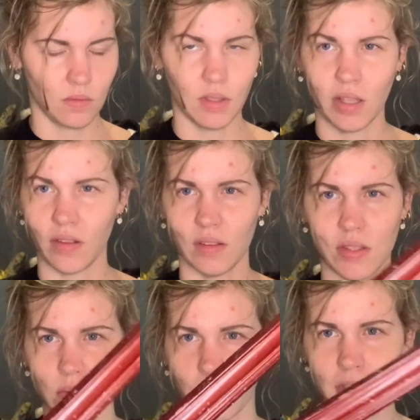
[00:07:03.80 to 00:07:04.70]
I think
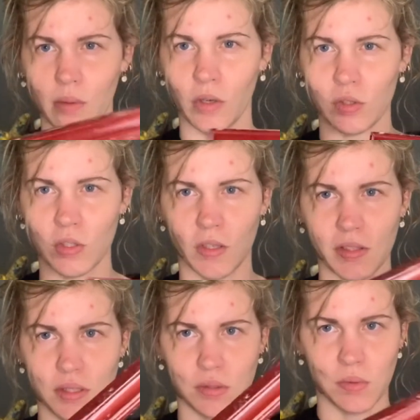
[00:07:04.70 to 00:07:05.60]
this one was like $1 or $2
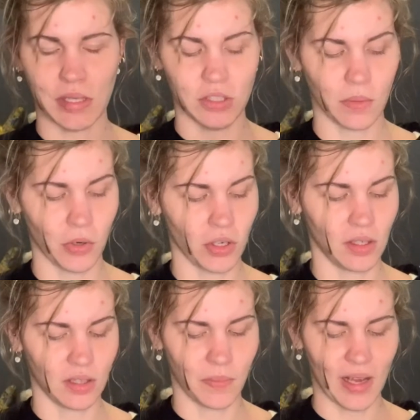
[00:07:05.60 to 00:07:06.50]
because it was actually broken
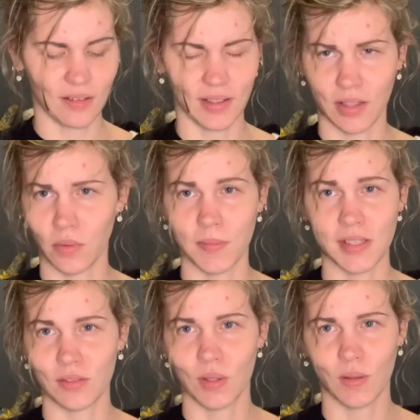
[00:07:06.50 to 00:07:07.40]
at the back, and the other one was
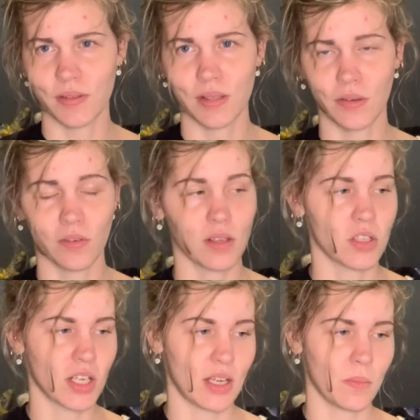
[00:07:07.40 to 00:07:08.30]
like $2, so they're really
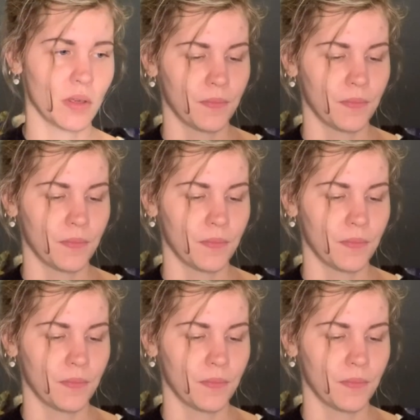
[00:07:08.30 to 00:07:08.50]
cheap.